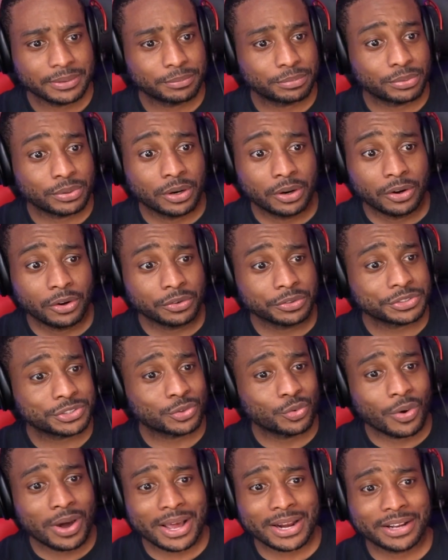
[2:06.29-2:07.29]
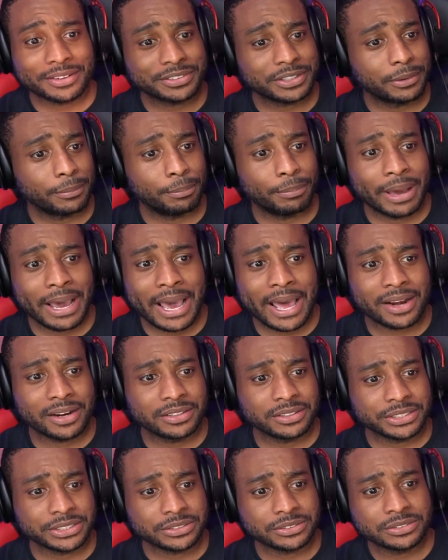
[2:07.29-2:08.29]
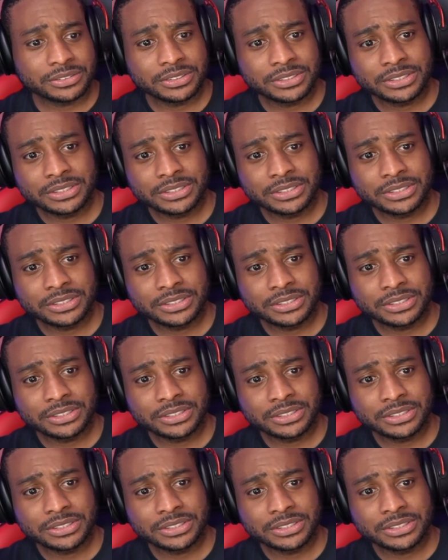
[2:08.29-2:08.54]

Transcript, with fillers: Bro, the squad out there battling.